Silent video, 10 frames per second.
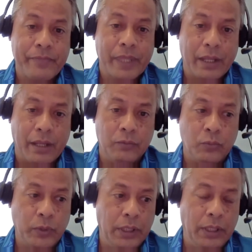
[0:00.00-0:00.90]
And
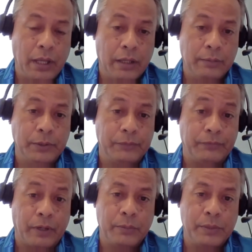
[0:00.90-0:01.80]
we helped the
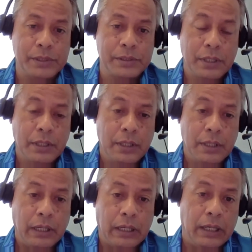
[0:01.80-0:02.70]
farmers
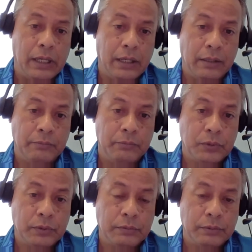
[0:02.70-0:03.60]
uh,
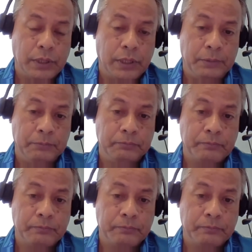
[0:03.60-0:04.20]
um,